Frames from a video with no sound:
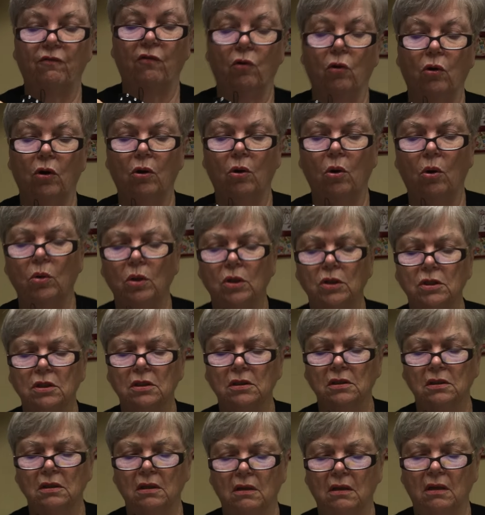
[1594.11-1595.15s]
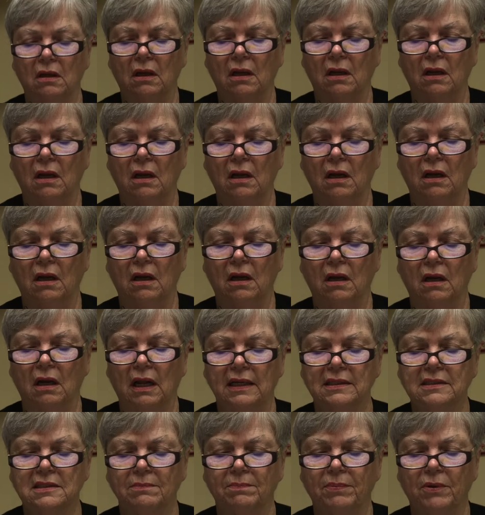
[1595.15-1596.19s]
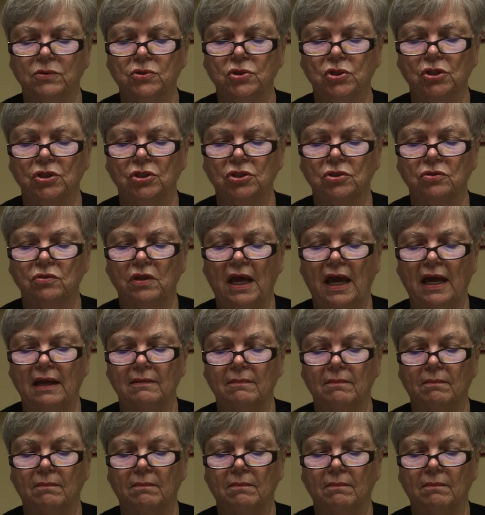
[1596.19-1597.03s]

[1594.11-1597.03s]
4-holer. I suppose you could do that.